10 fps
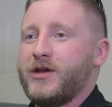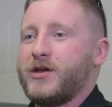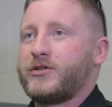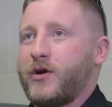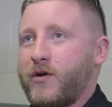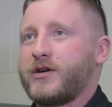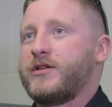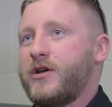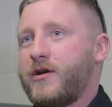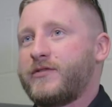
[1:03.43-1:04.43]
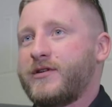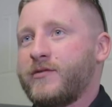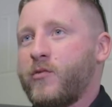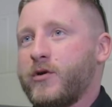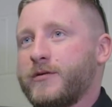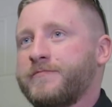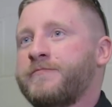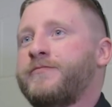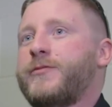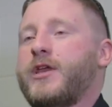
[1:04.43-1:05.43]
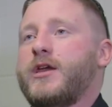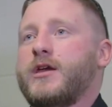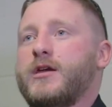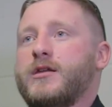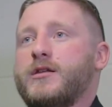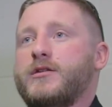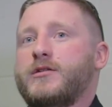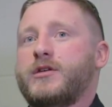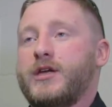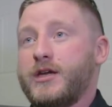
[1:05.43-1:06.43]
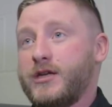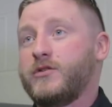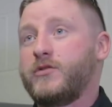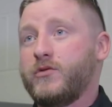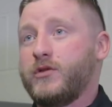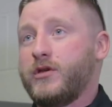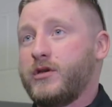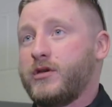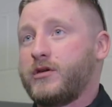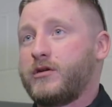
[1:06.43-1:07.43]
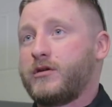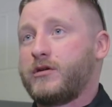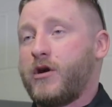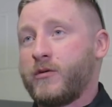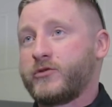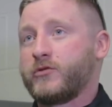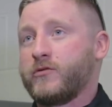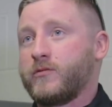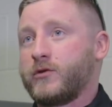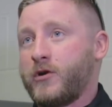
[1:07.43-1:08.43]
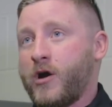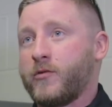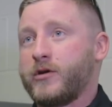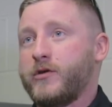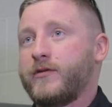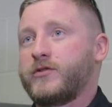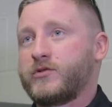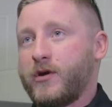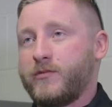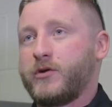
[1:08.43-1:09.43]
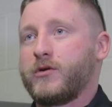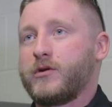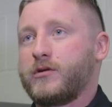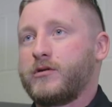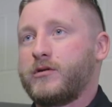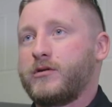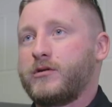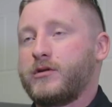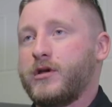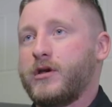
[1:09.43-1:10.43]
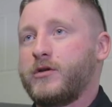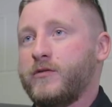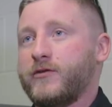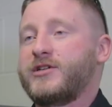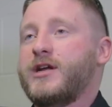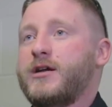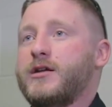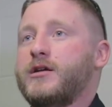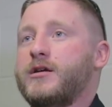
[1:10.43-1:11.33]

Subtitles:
So I walk into the office every morning, and to get into the arms room or the armory, you have to swipe your university ID,